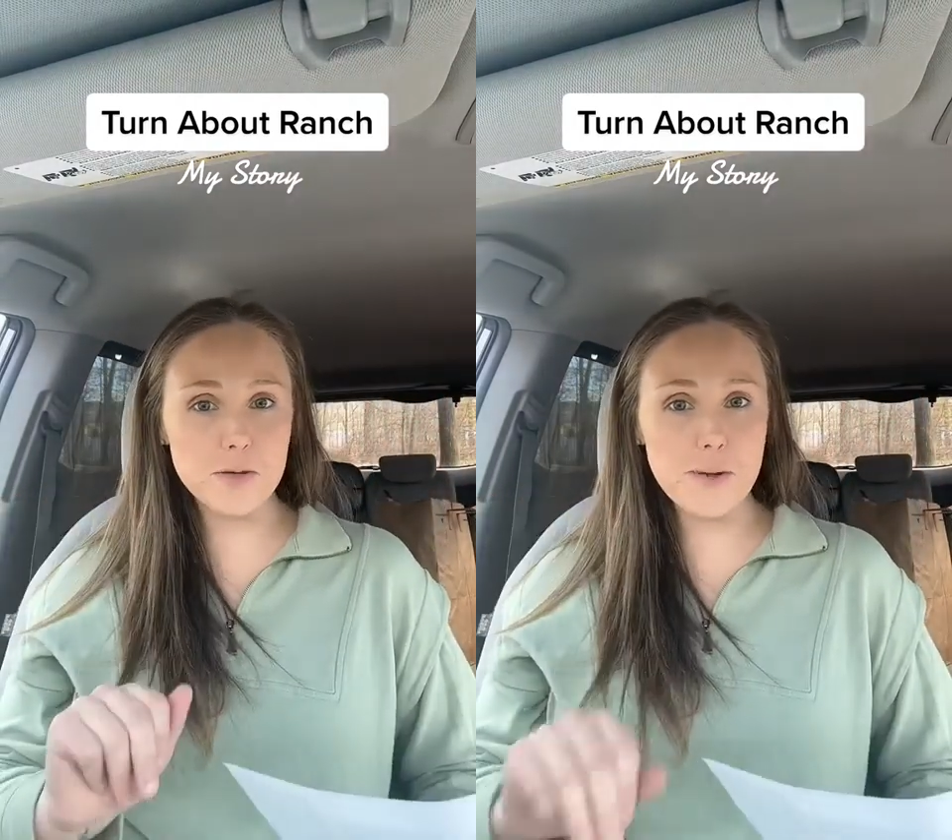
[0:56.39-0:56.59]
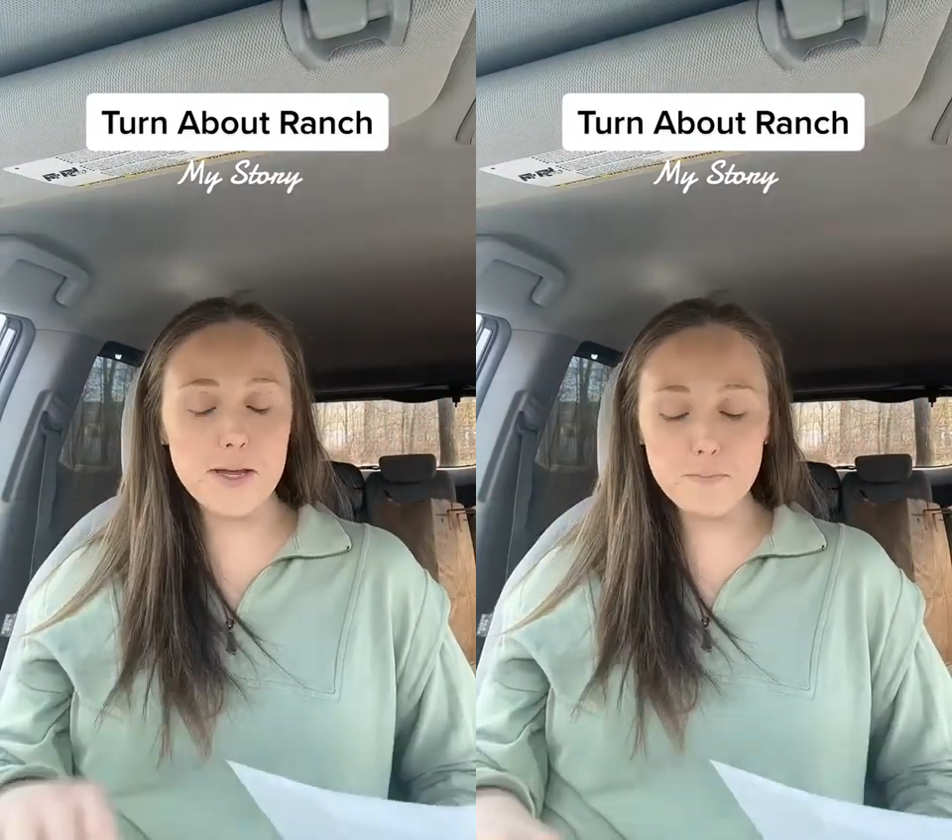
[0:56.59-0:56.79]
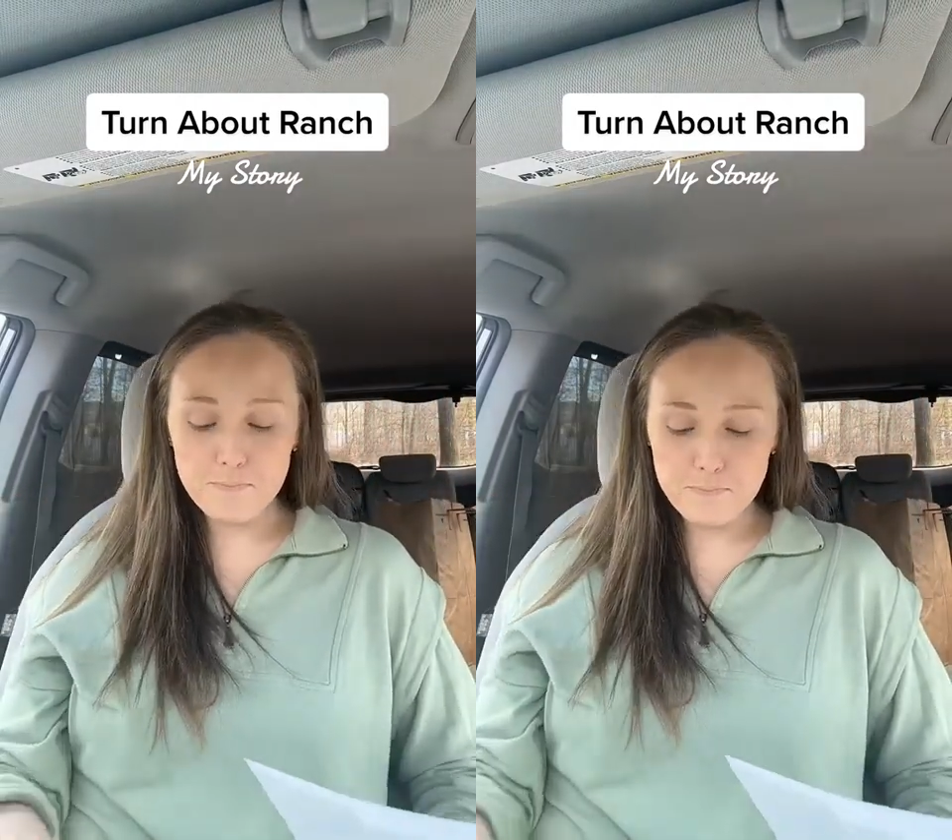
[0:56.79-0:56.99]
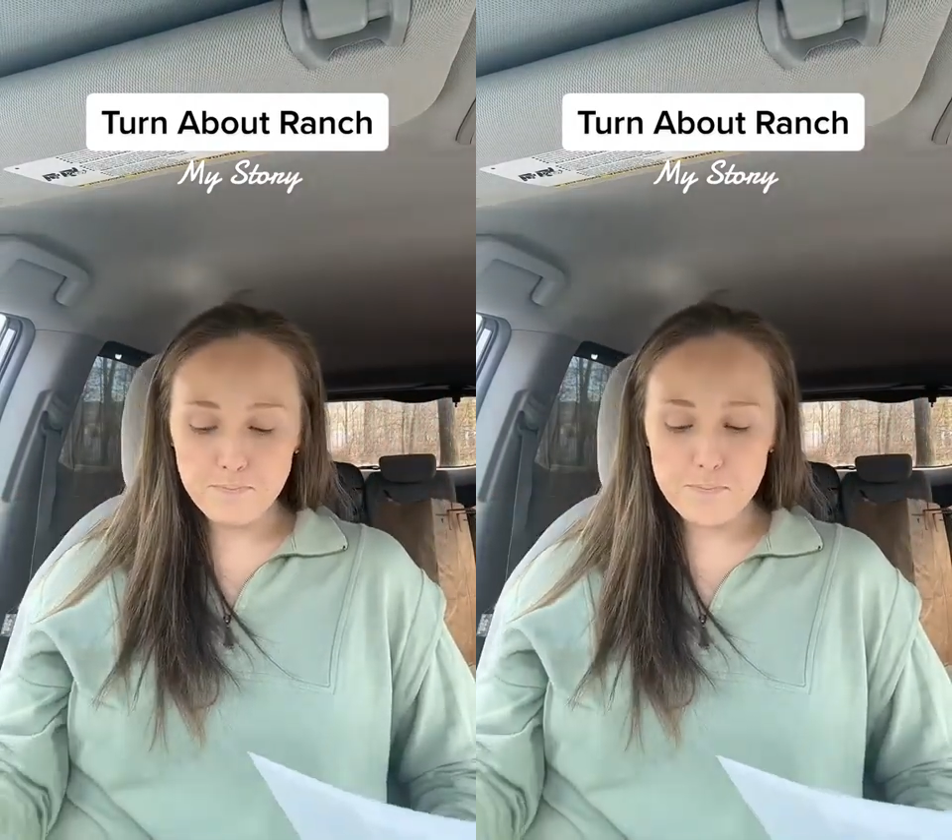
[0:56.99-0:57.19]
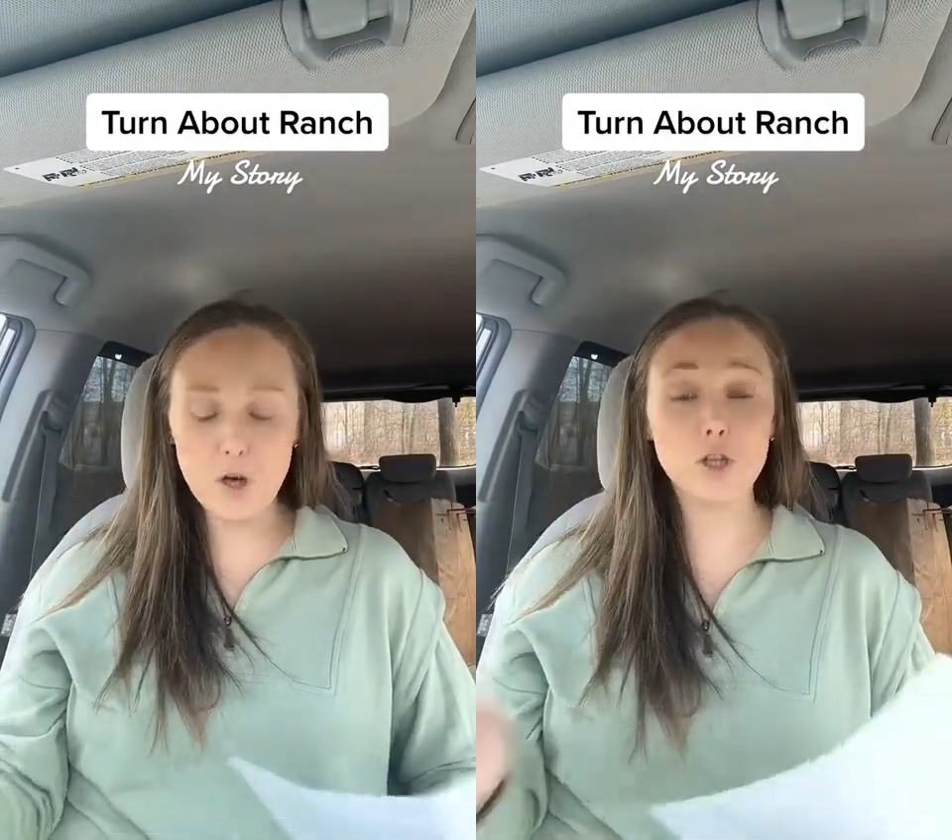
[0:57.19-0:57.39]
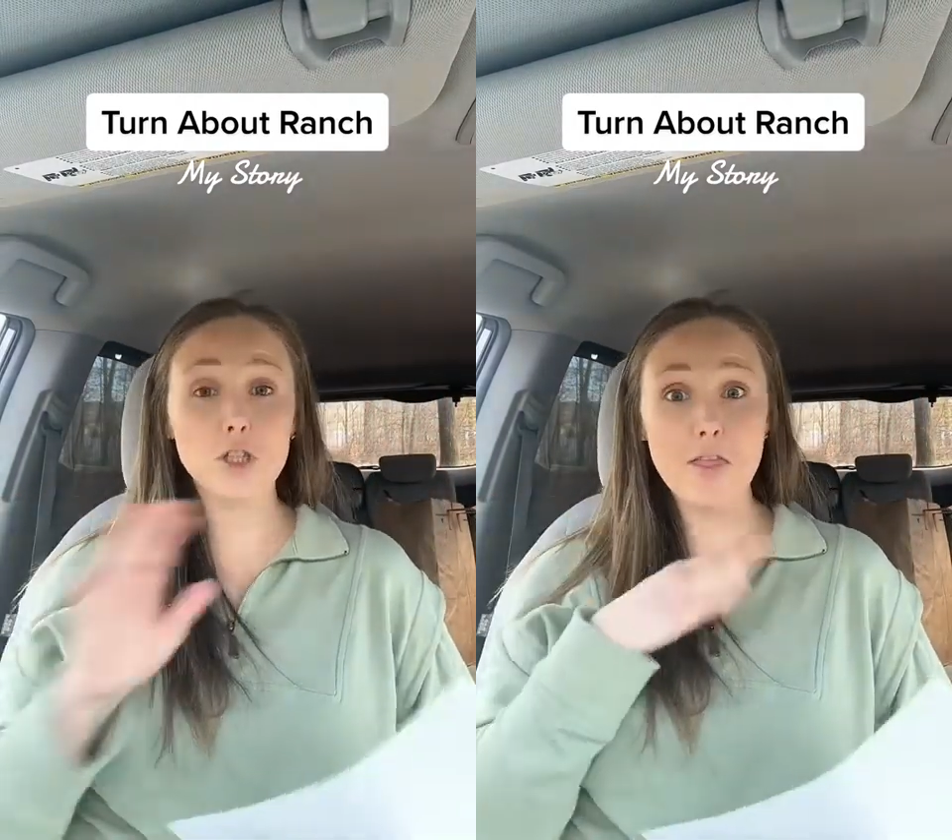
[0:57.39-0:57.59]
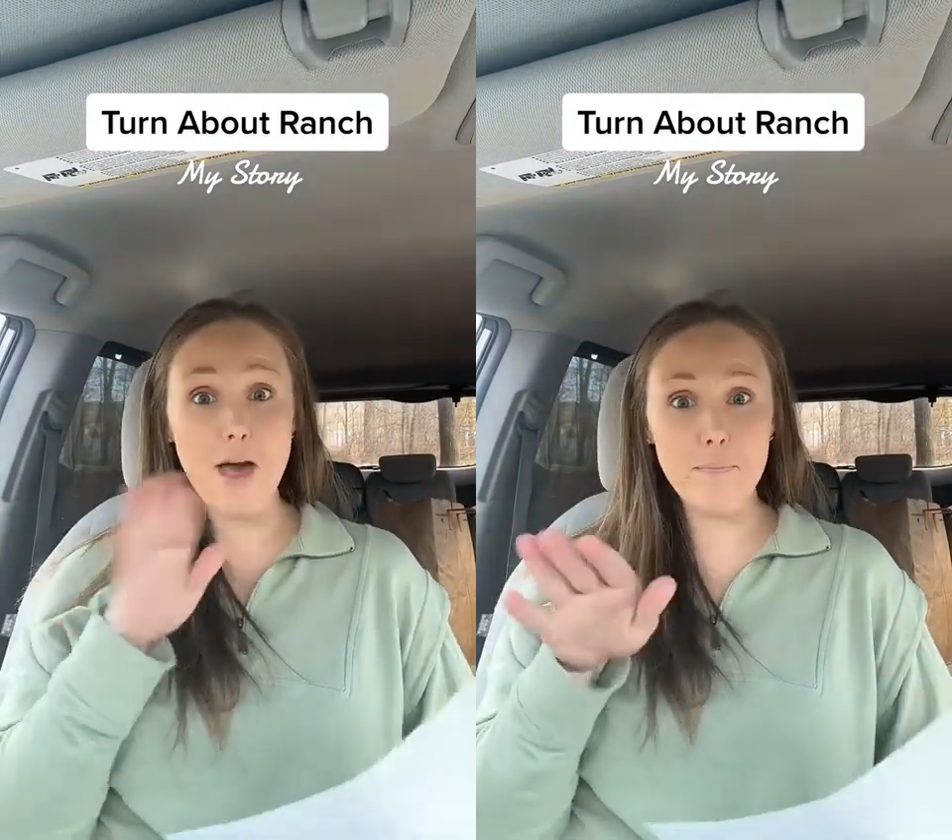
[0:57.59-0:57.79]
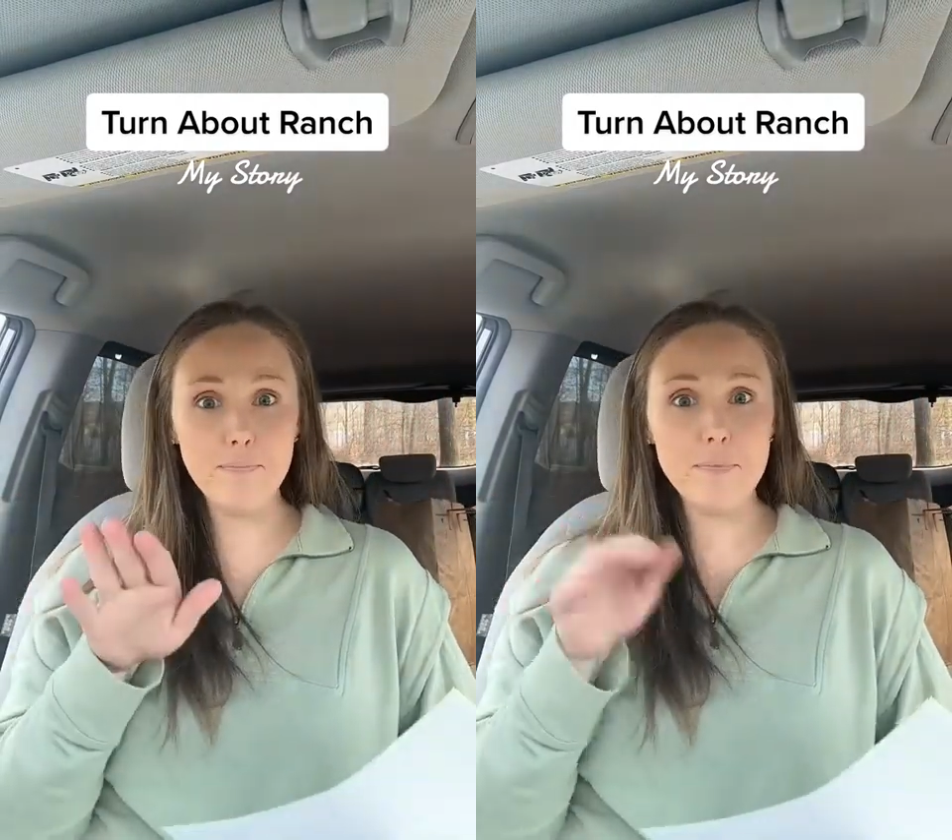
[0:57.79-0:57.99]
me, or to
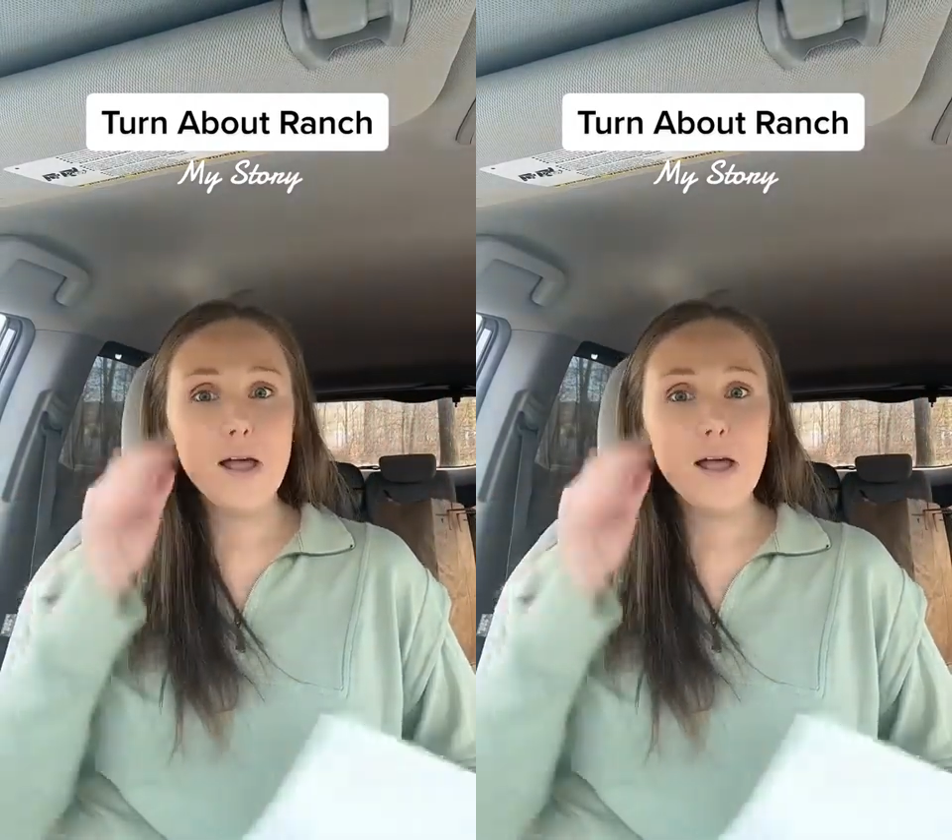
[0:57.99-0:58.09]
them.